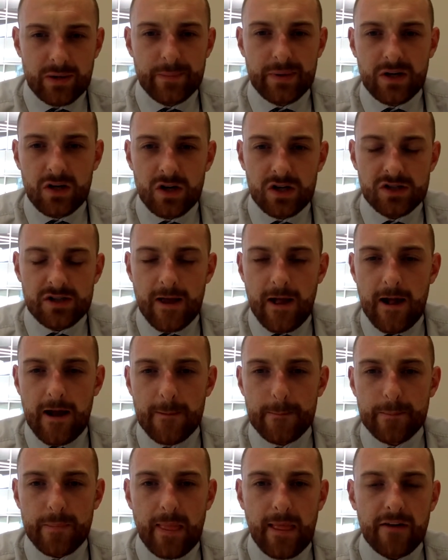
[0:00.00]
because
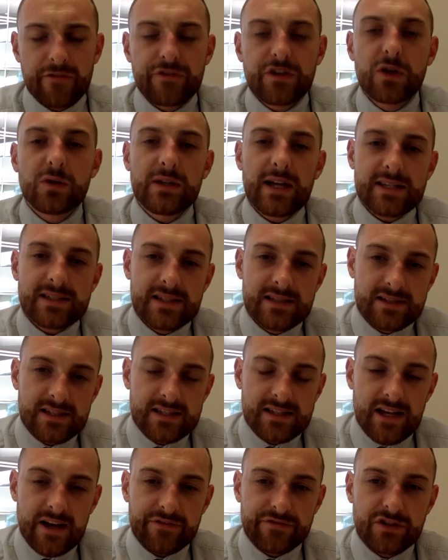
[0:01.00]
a few lessons
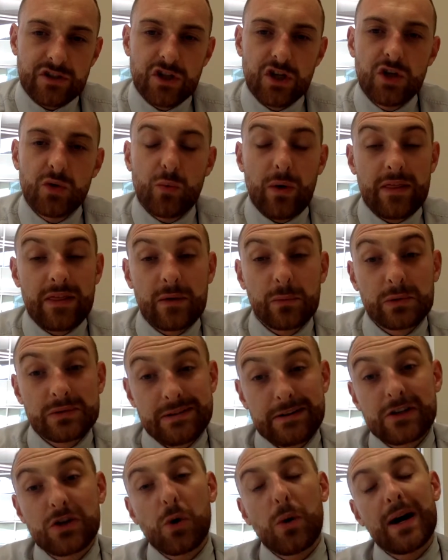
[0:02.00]
this afternoon, when they were
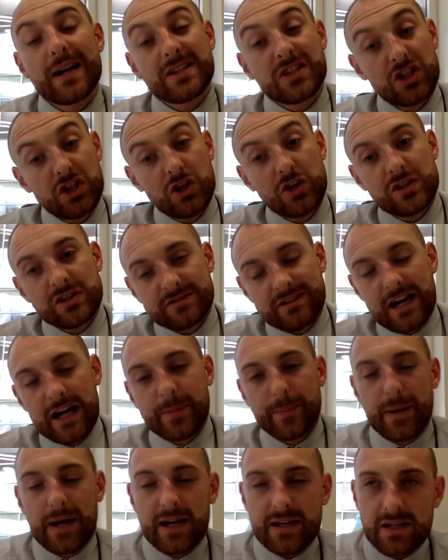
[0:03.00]
required to use their
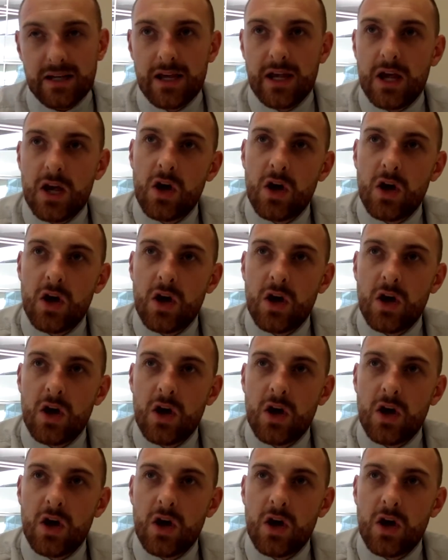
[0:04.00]
iPad,